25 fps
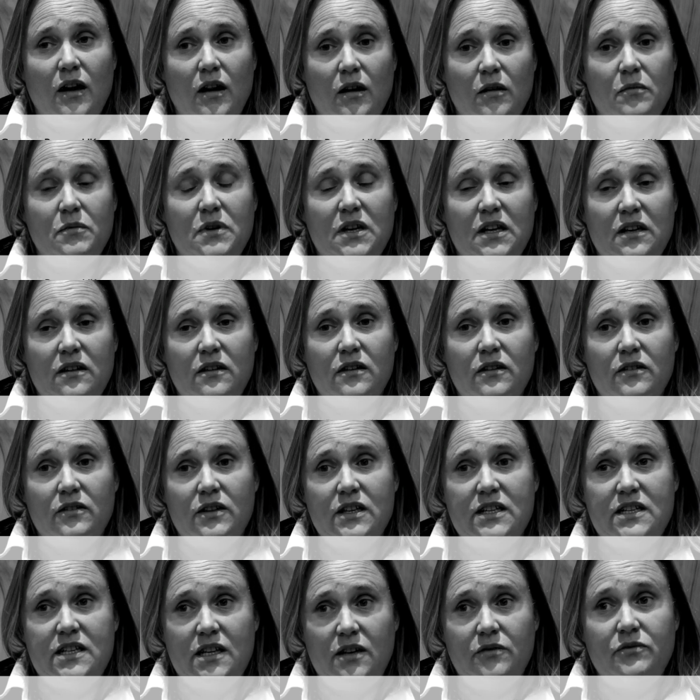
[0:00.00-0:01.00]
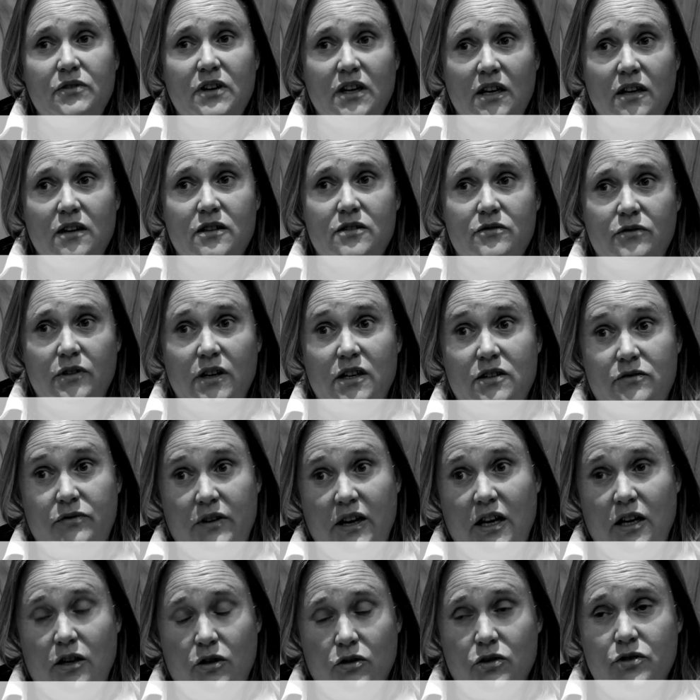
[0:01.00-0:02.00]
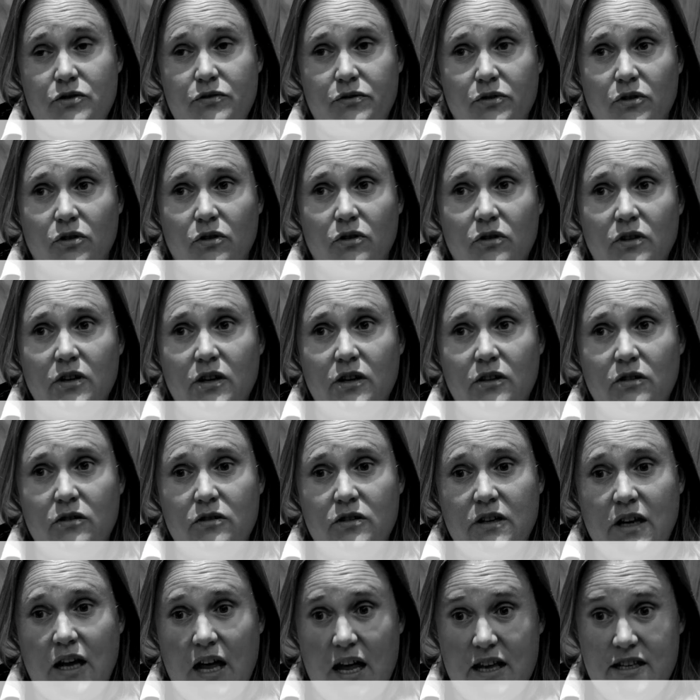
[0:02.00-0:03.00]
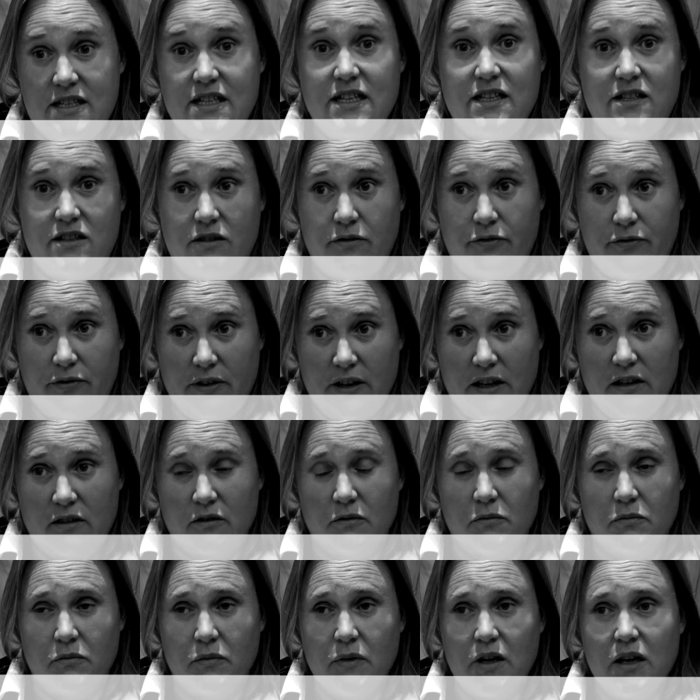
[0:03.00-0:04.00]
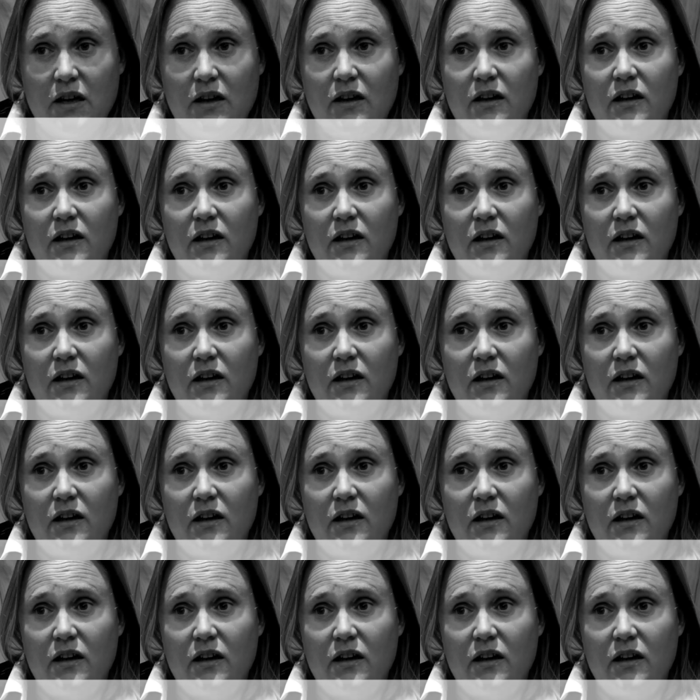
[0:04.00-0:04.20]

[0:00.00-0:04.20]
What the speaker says: I mean, this evening is very useful, and as is the film,